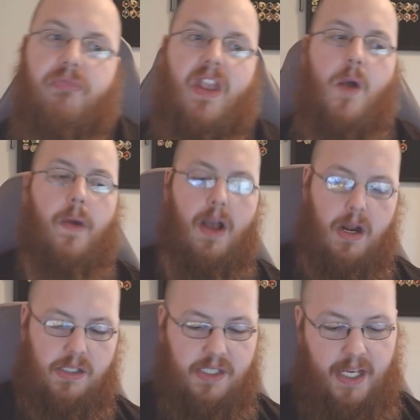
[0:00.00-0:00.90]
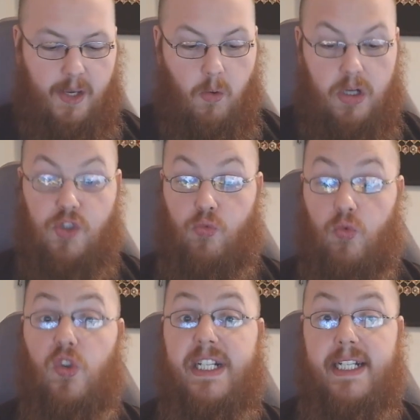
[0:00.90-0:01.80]
and we got to see what it's
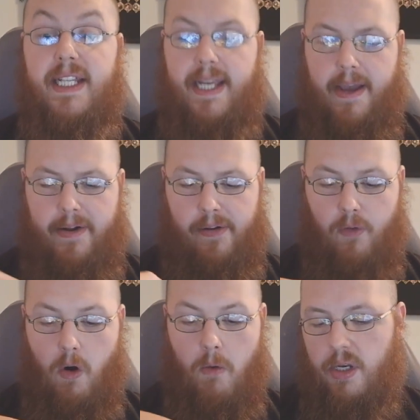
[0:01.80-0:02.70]
really hitting for.